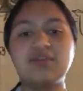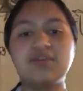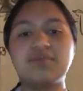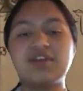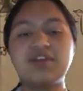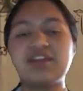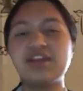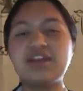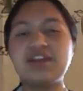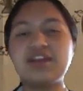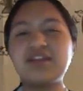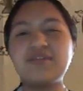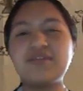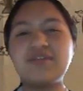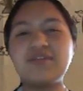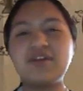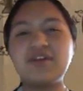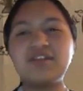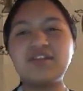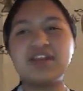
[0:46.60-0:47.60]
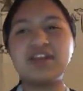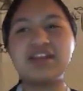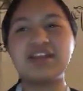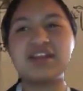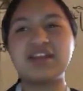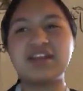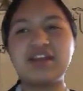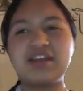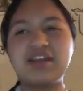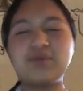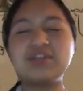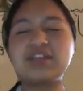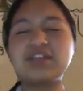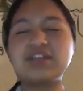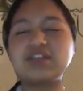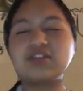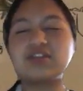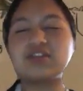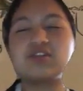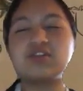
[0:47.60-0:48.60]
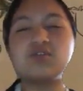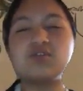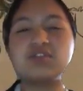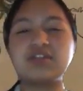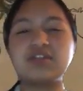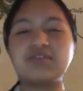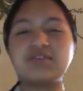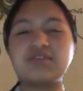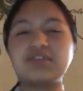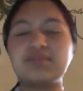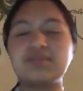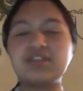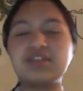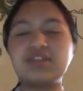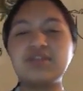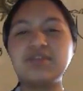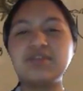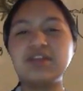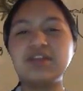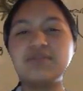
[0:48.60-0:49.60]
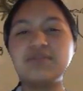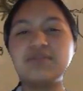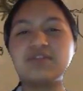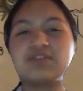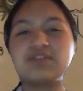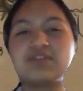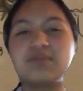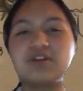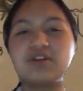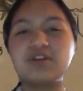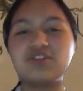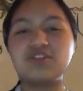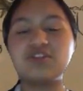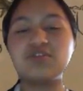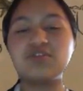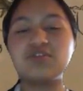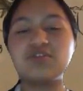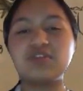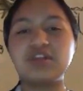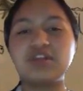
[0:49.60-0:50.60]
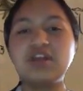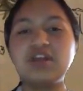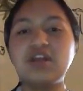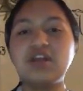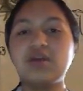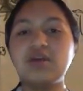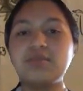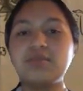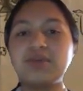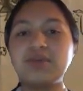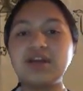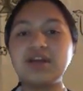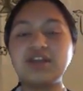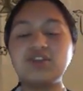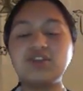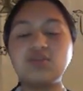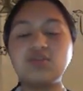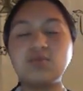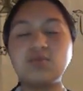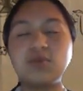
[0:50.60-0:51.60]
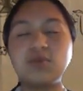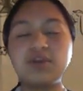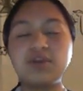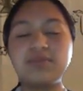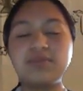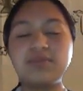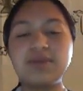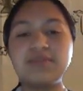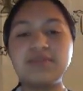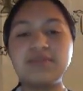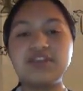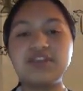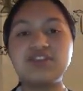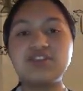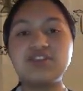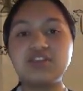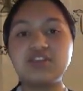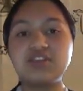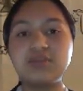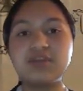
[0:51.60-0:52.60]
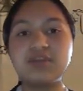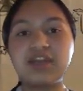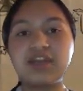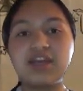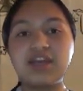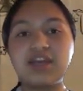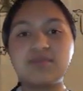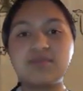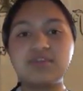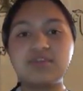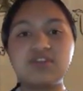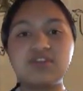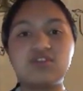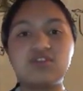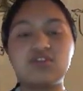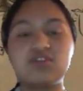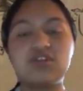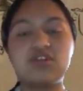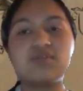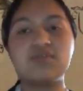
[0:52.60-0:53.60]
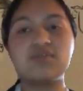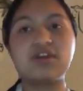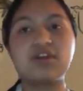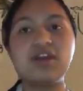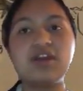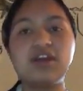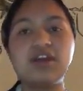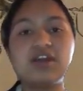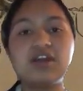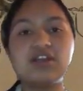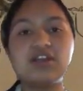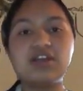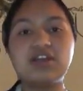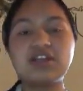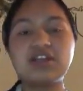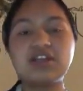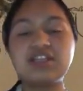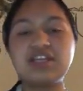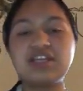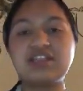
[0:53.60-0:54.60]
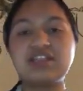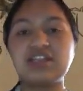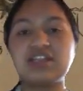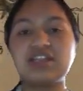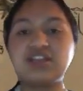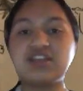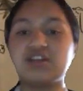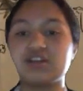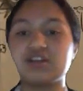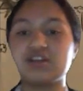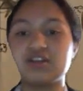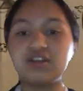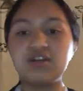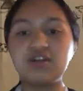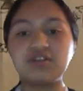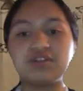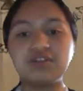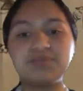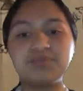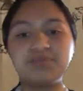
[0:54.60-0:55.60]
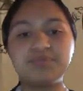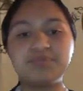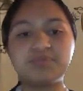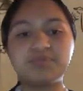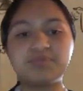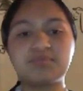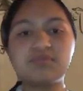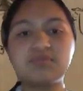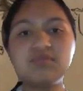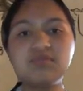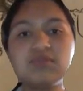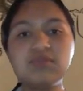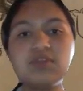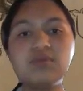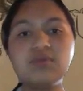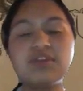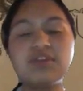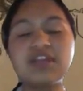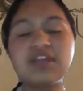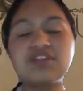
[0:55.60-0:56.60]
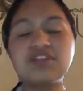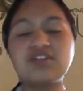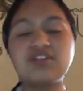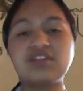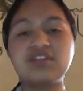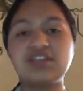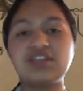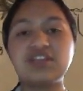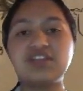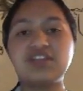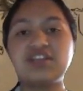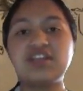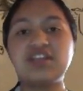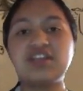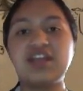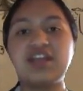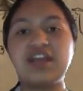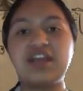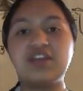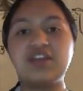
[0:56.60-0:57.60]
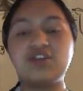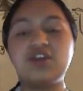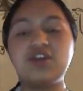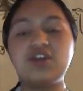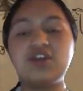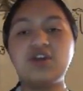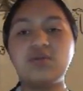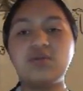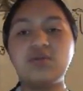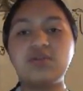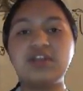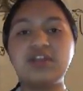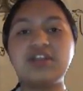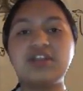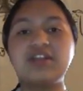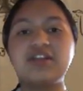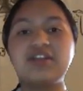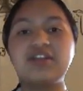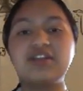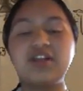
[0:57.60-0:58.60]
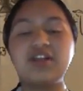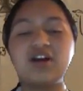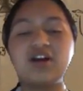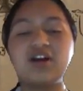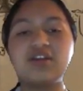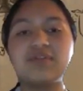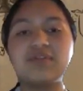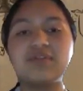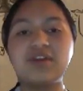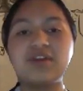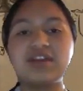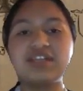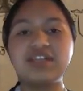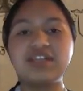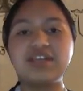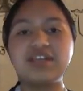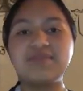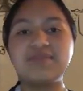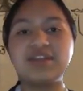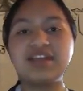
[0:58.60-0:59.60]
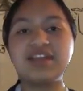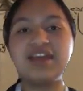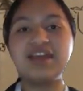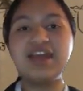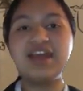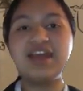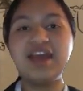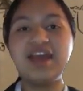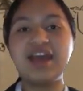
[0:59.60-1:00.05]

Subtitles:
But then it felt like it was exclusive, specifically for small children. But one might mention, summer camps is usually for young teens and young adults who are in that transitioning age who need a lot of creativity